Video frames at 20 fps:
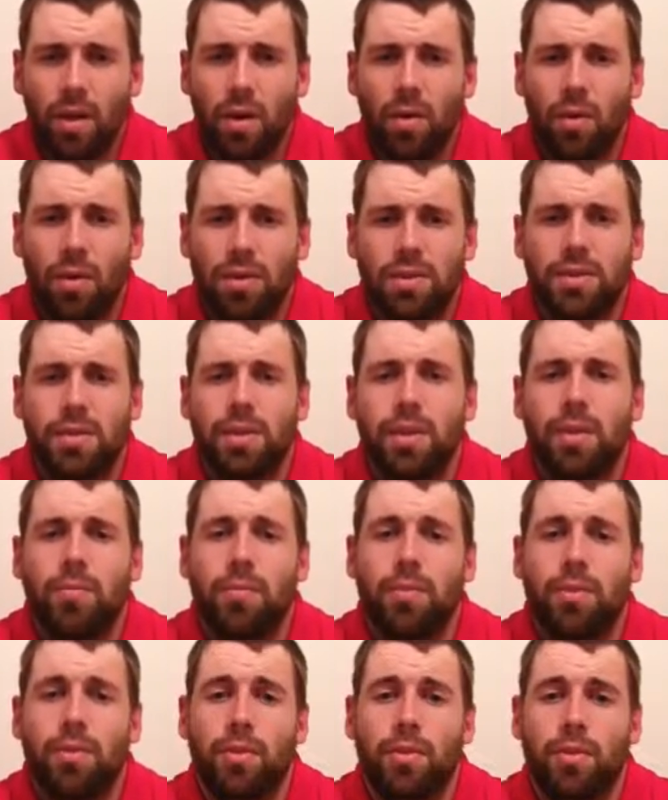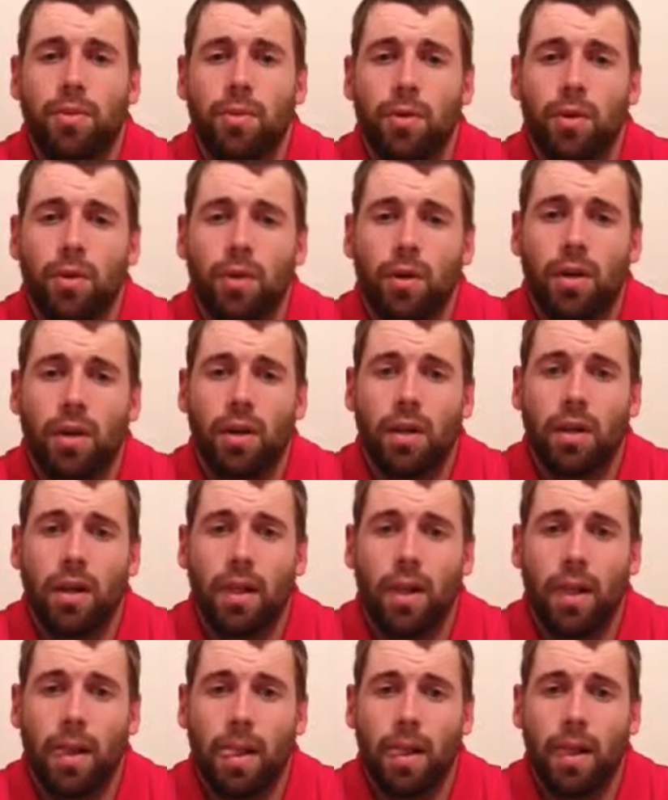Once you come through the door,
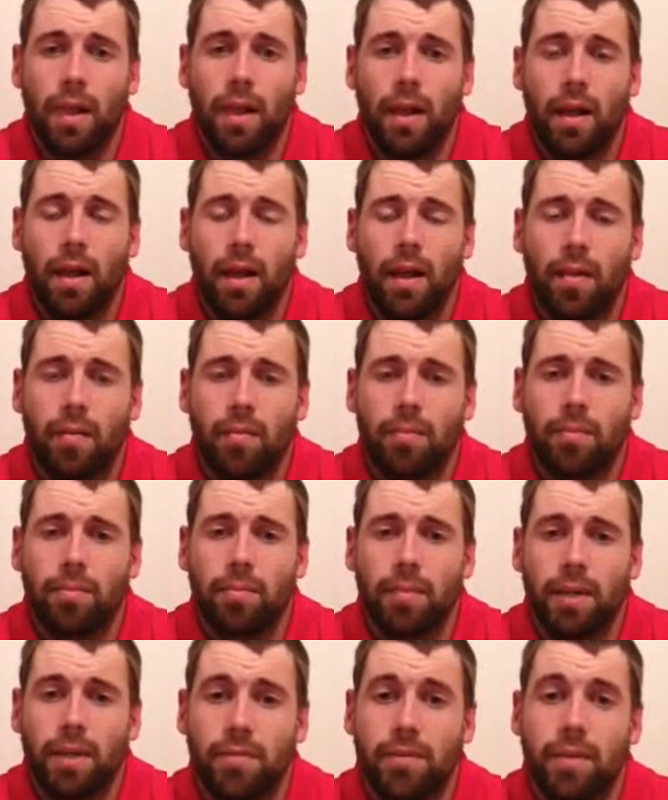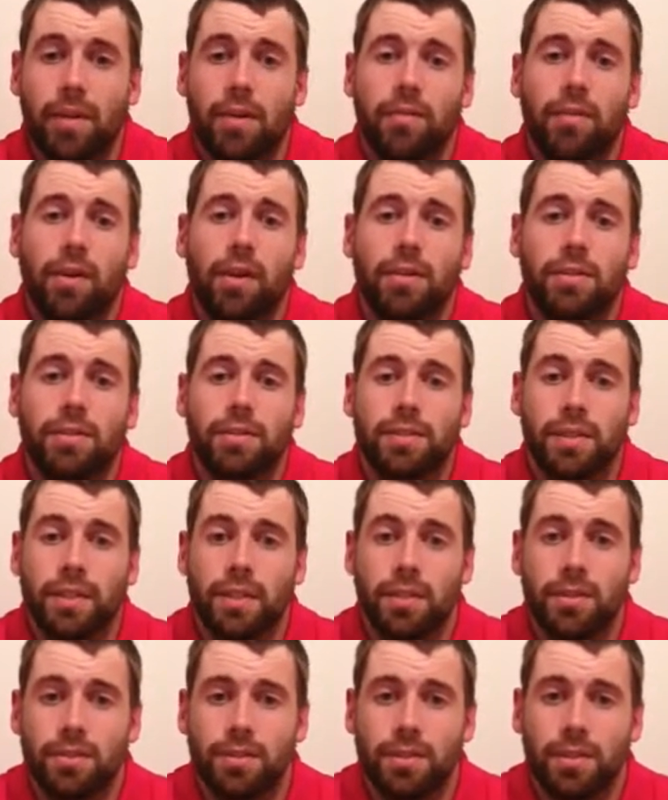I found it very
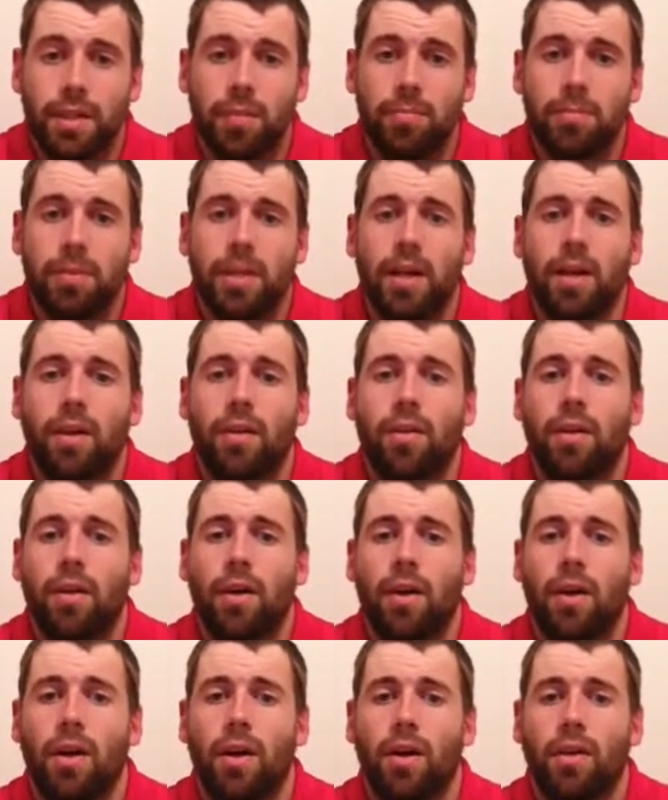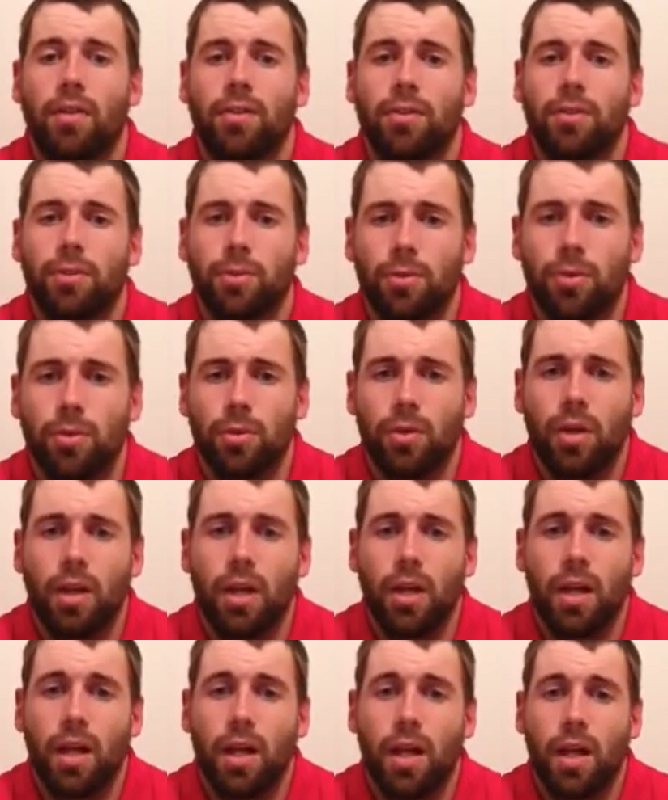interesting. You step down onto
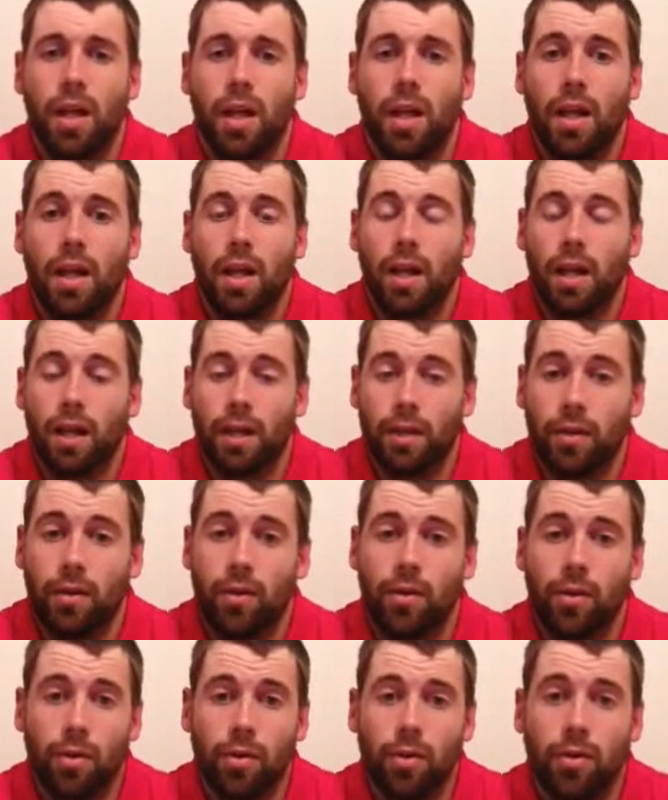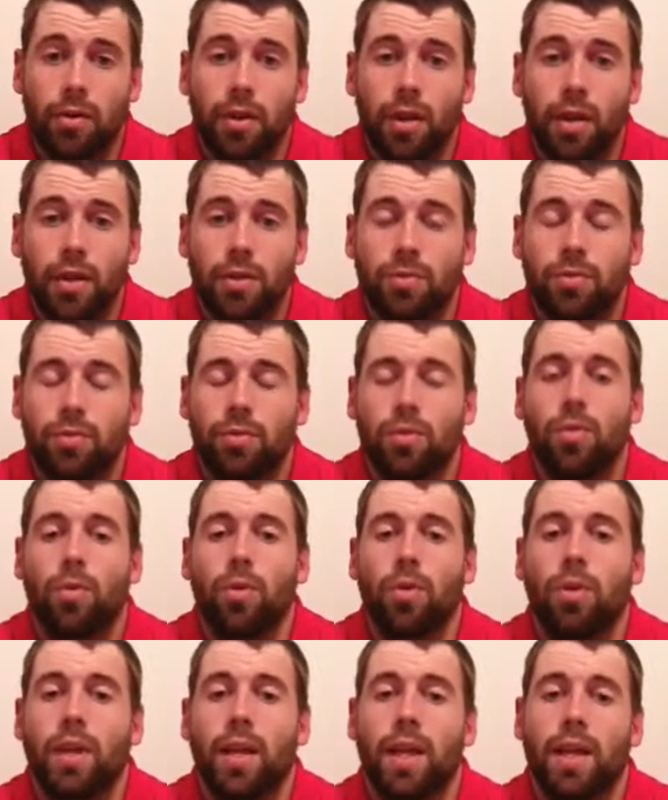an earth lodge
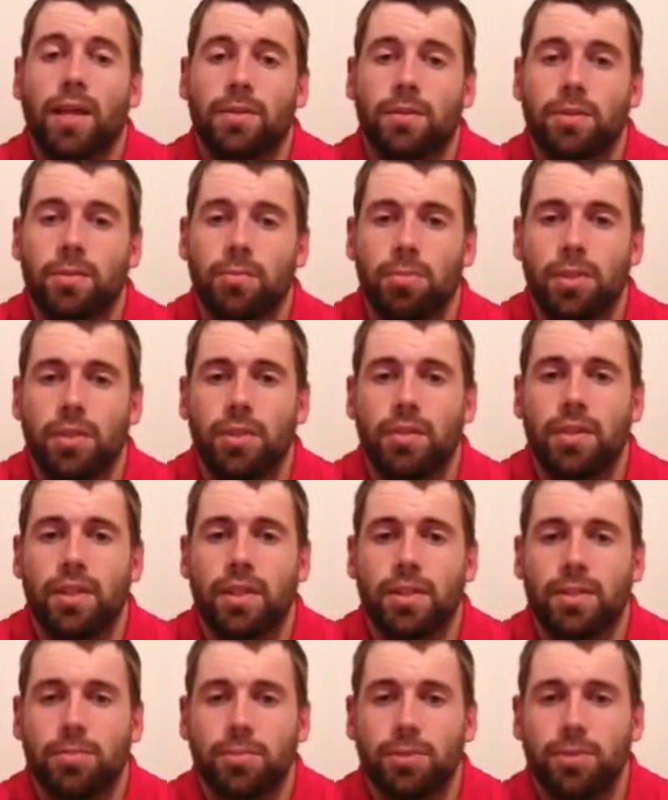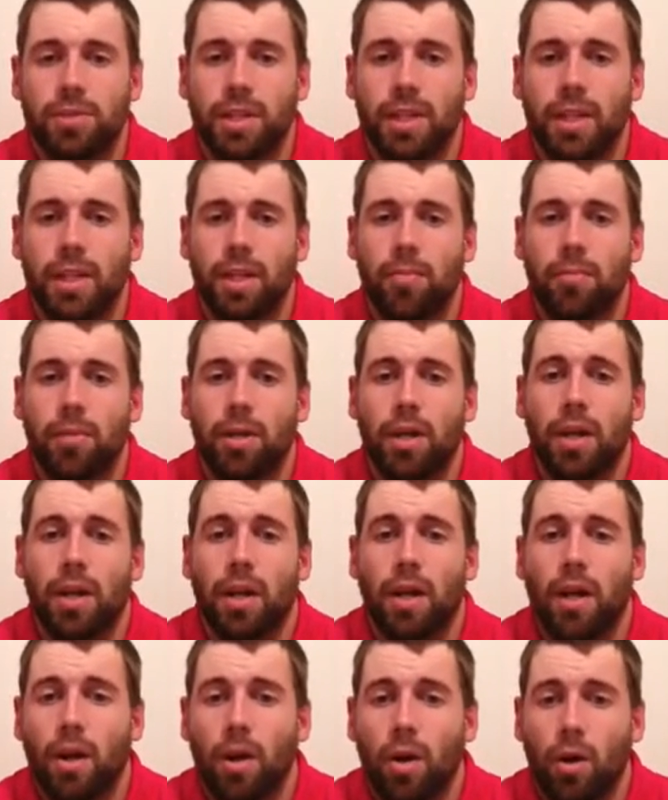floor. They actually built this museum
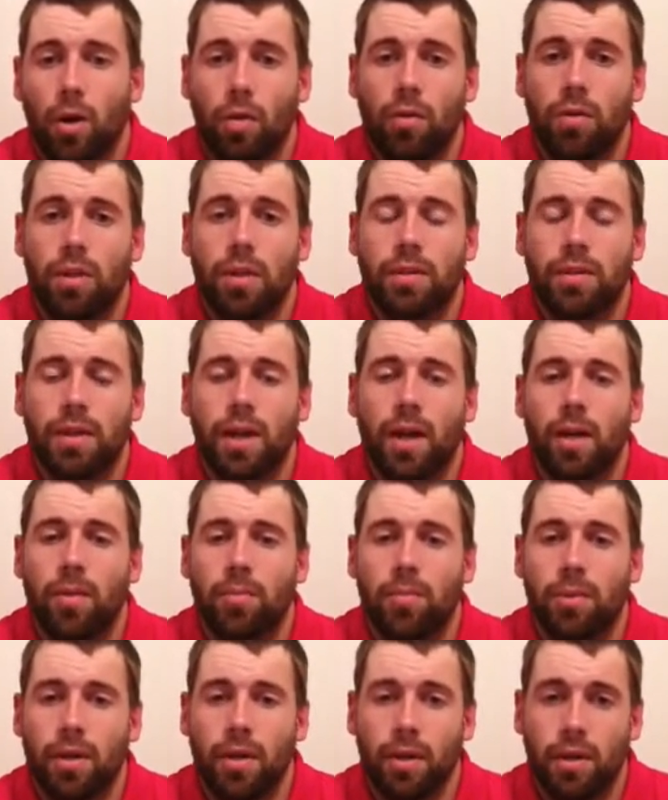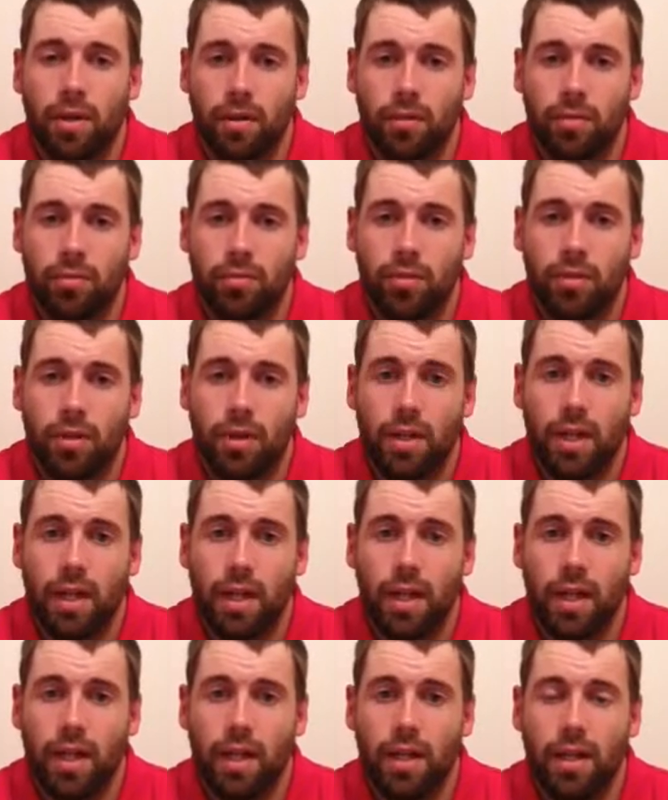over the top of
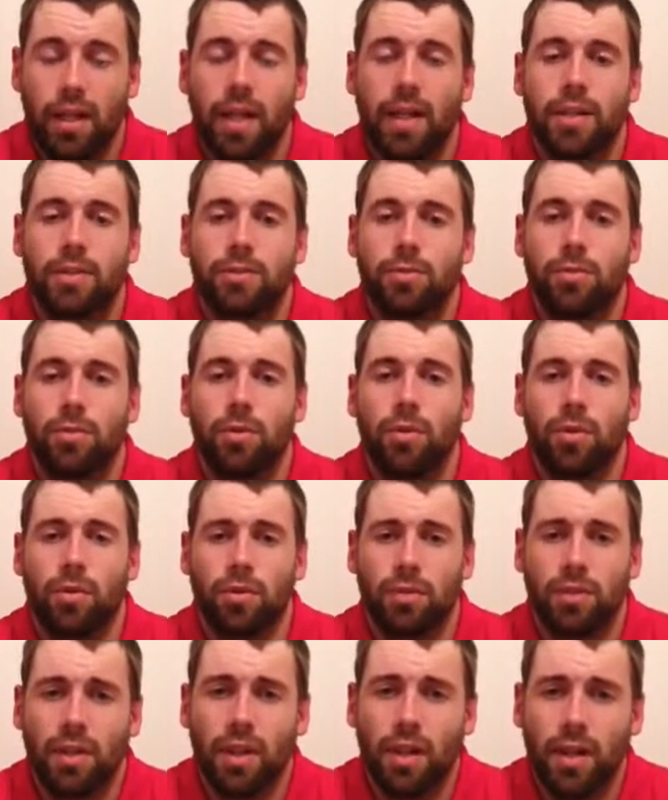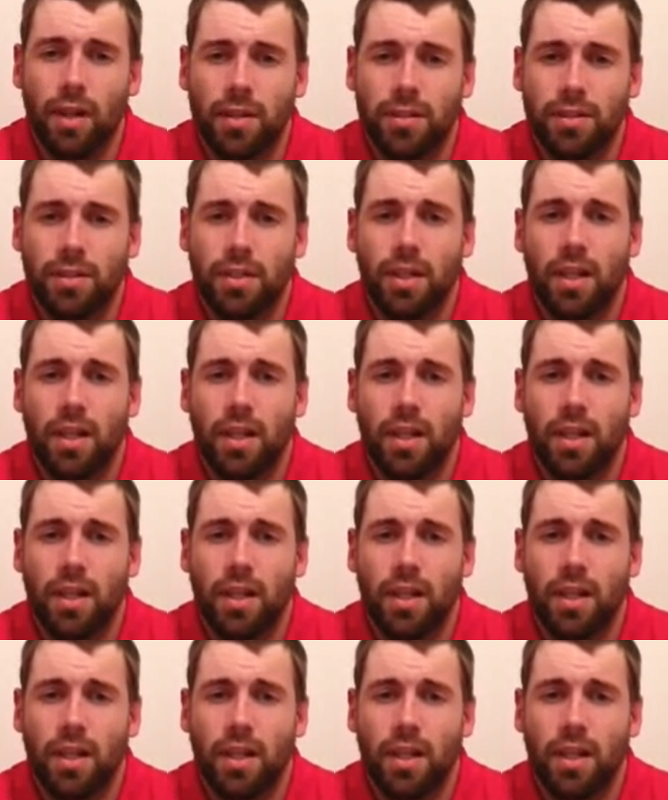an actual earth lodge,